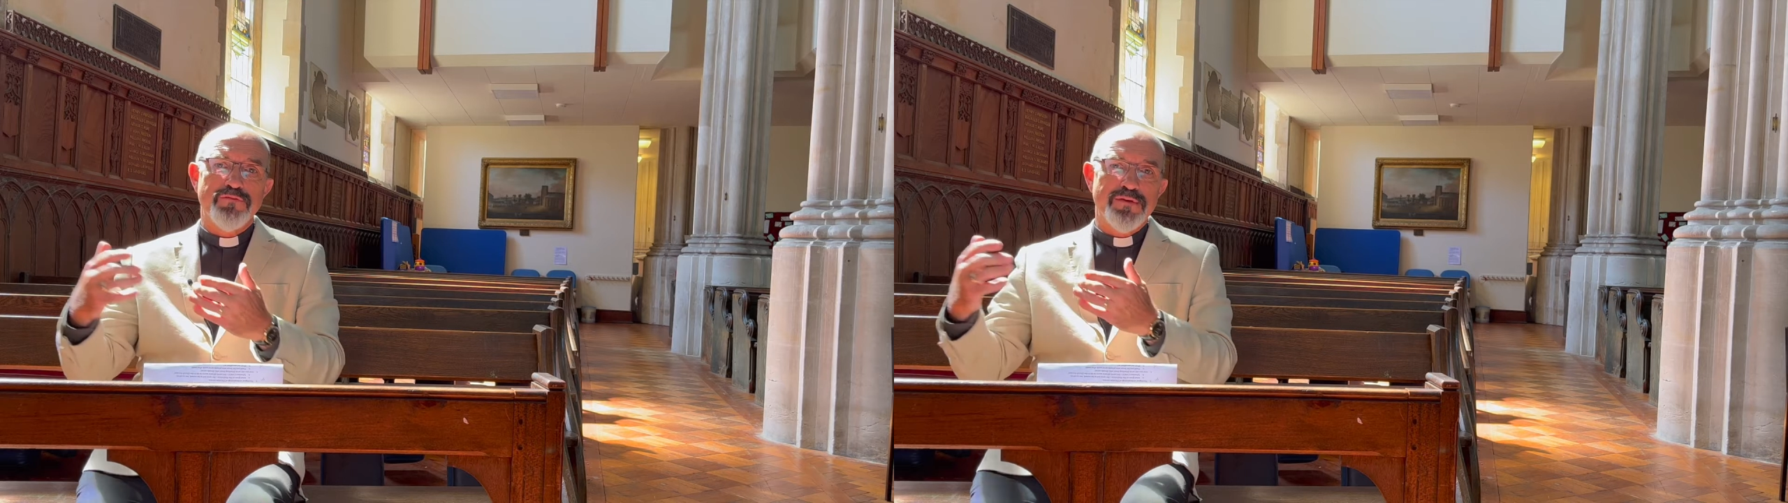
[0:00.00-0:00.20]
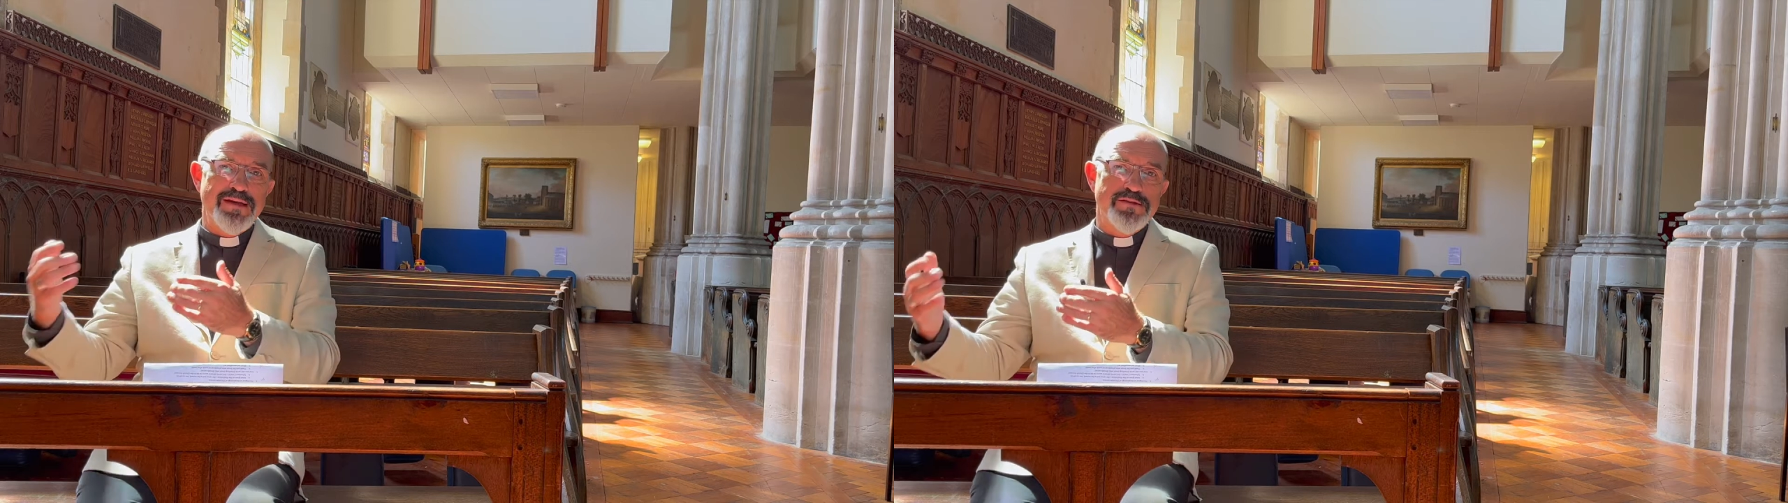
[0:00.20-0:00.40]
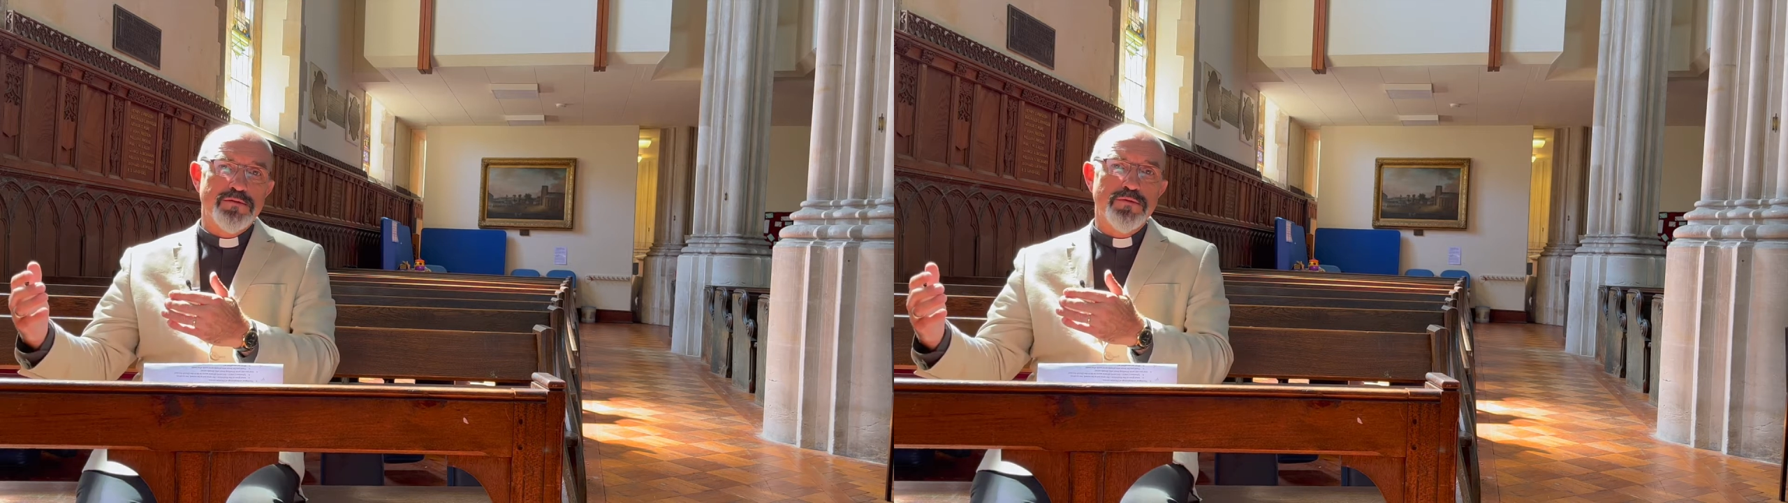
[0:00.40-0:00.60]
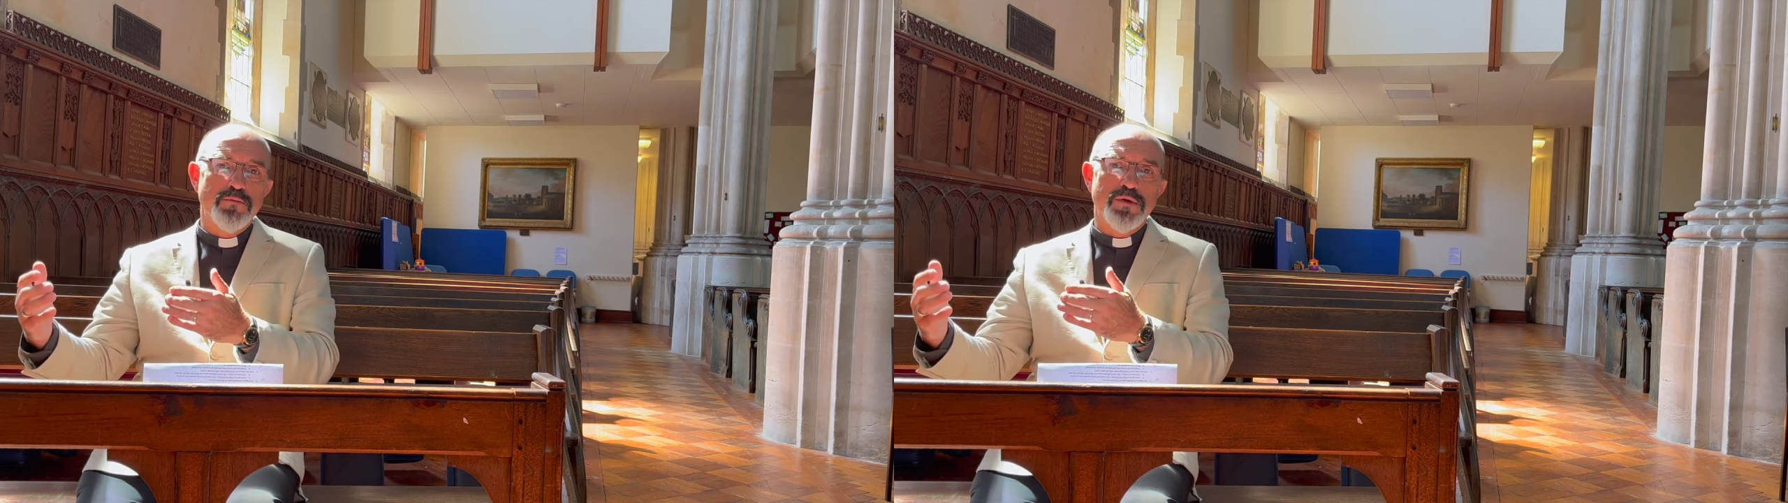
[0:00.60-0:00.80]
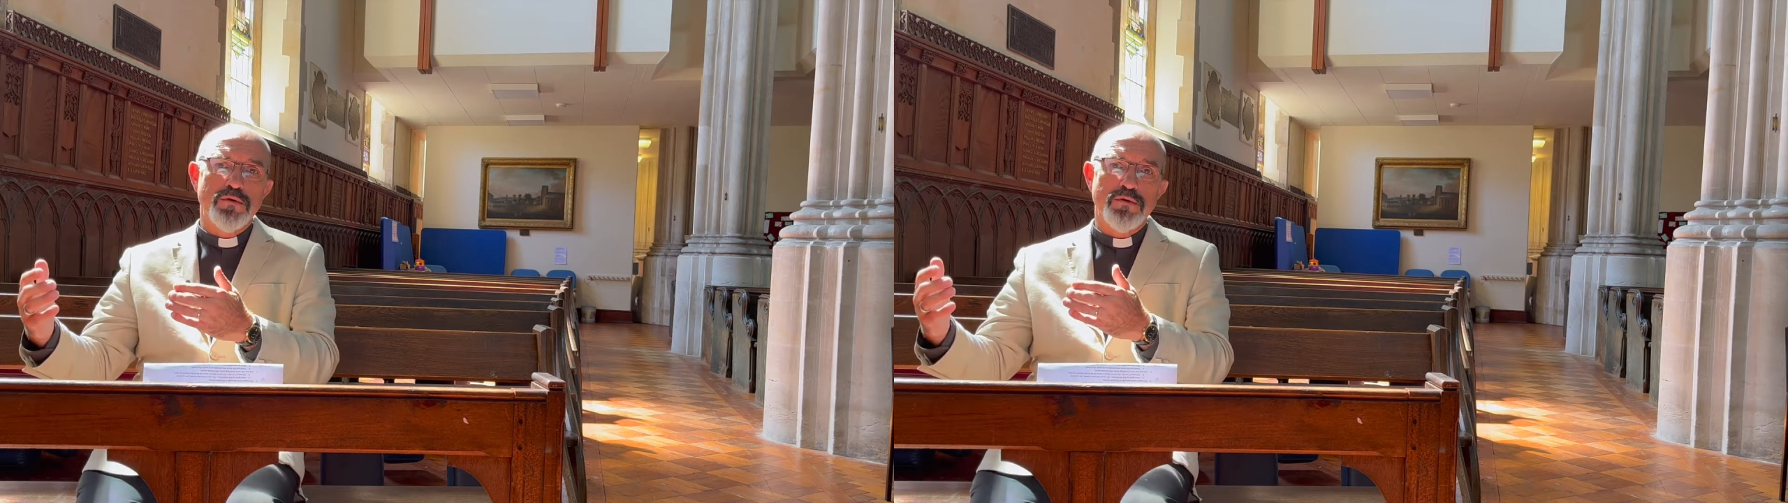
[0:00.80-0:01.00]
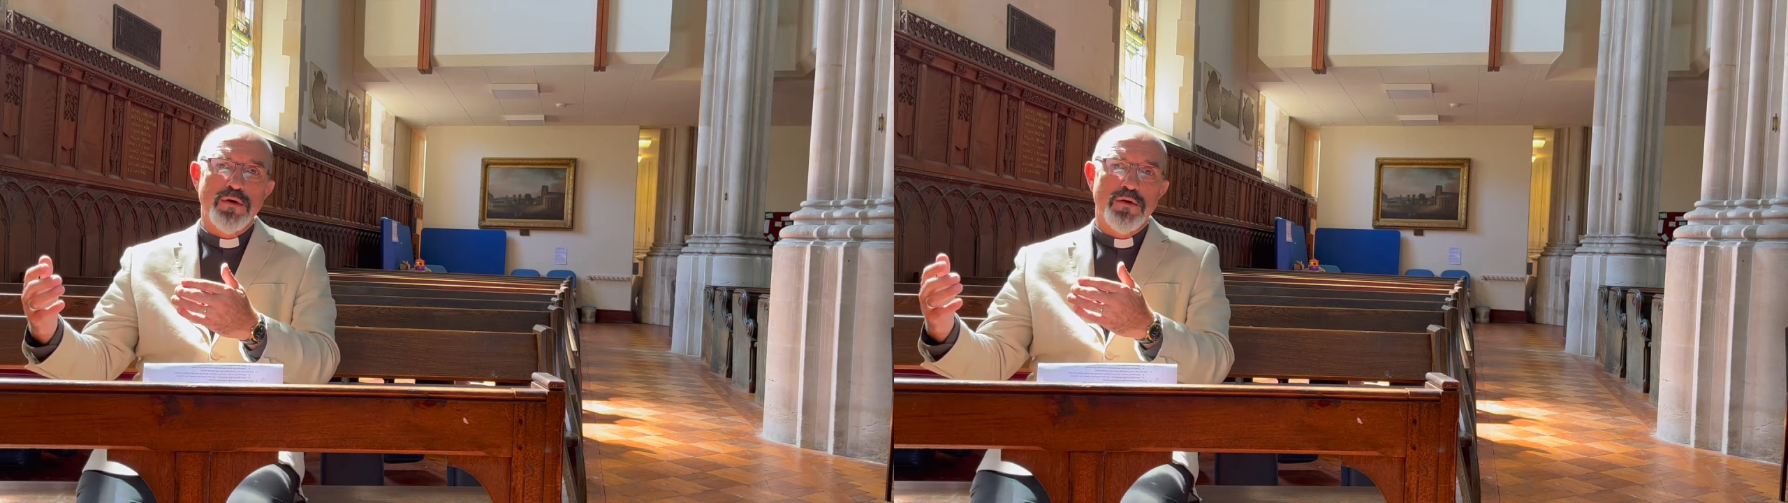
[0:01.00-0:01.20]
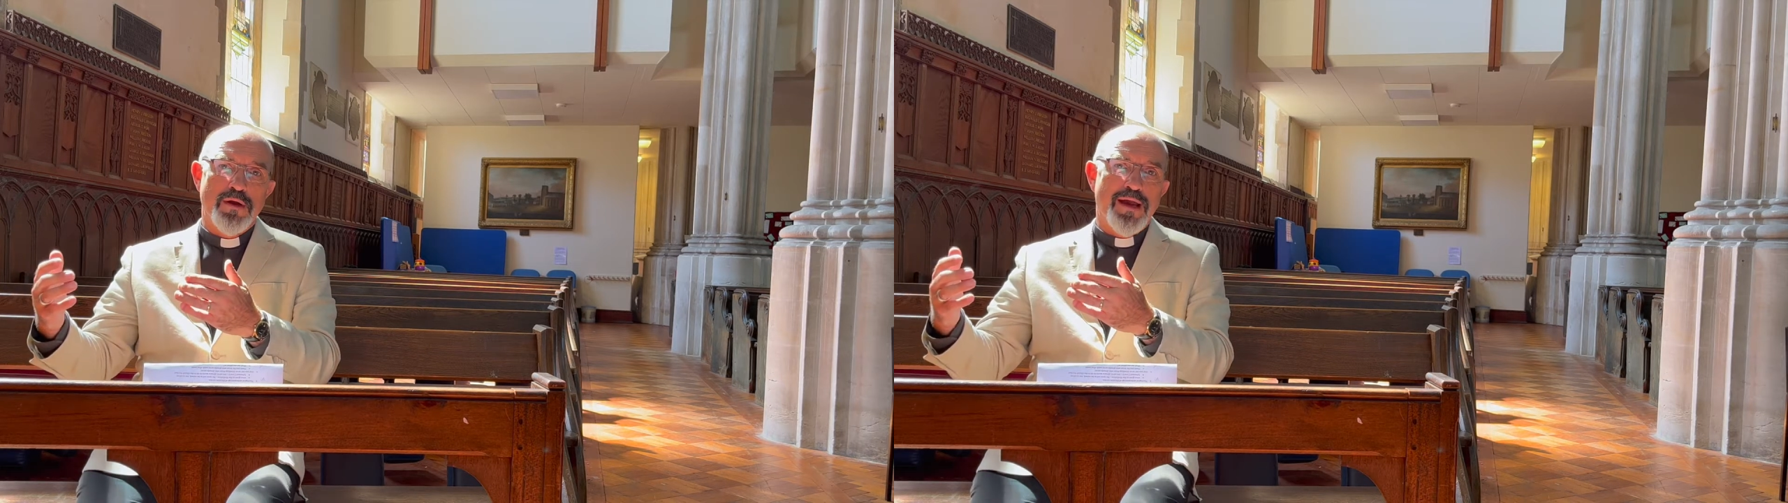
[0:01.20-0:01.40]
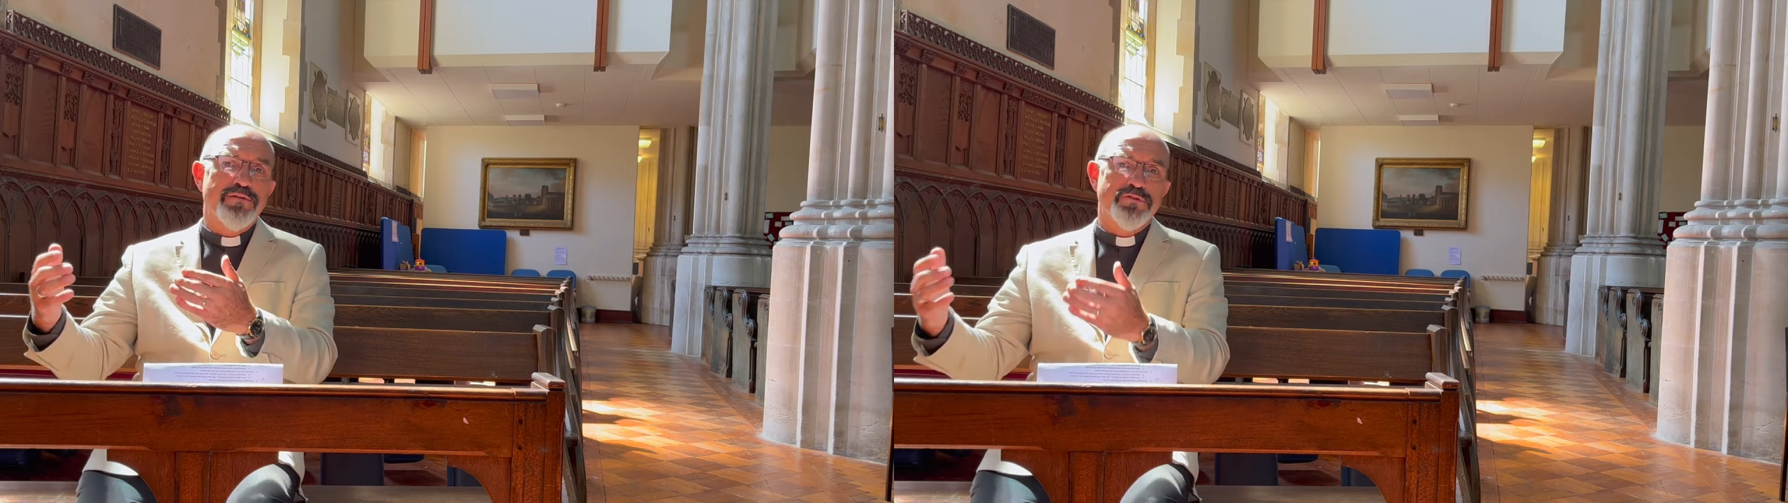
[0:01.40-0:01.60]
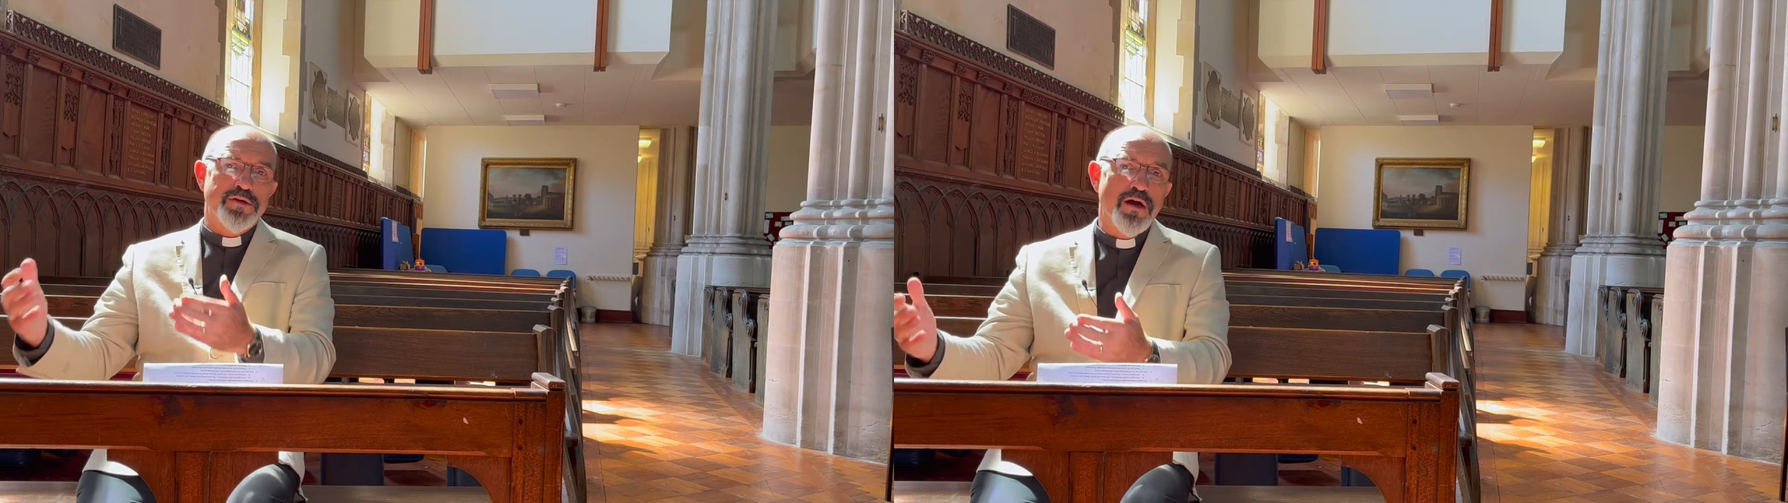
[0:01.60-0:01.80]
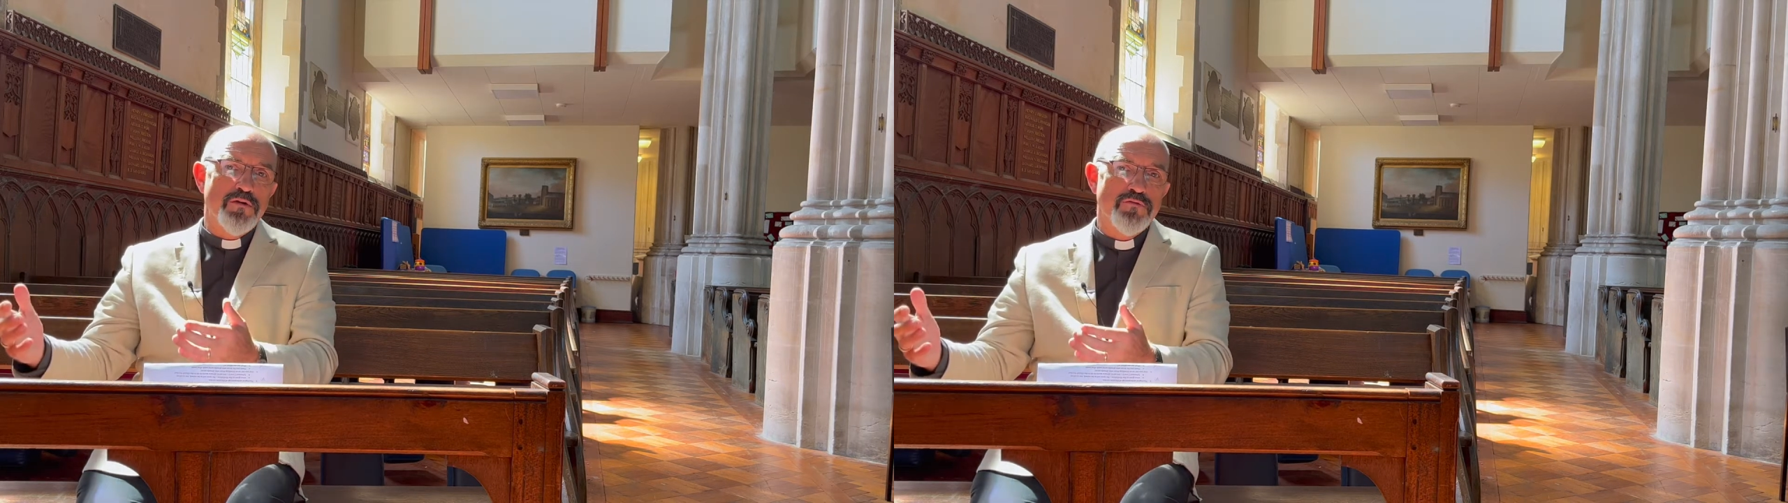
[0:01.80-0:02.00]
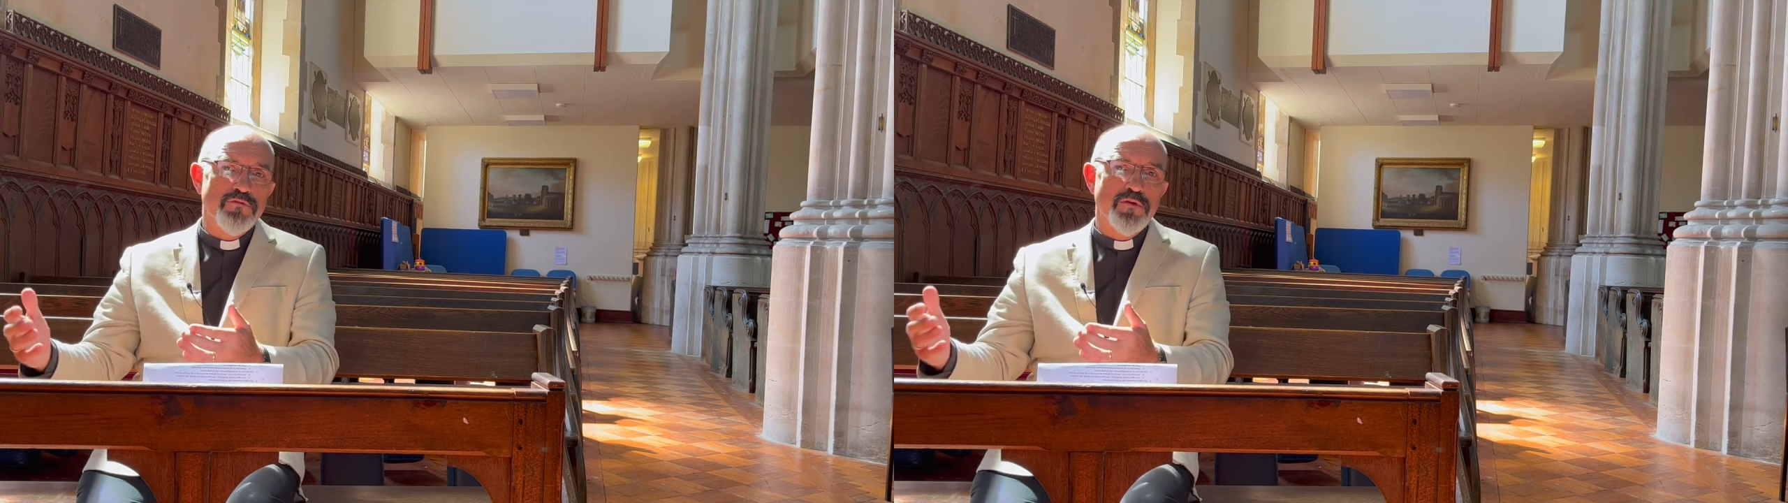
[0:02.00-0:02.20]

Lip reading: little will have enough.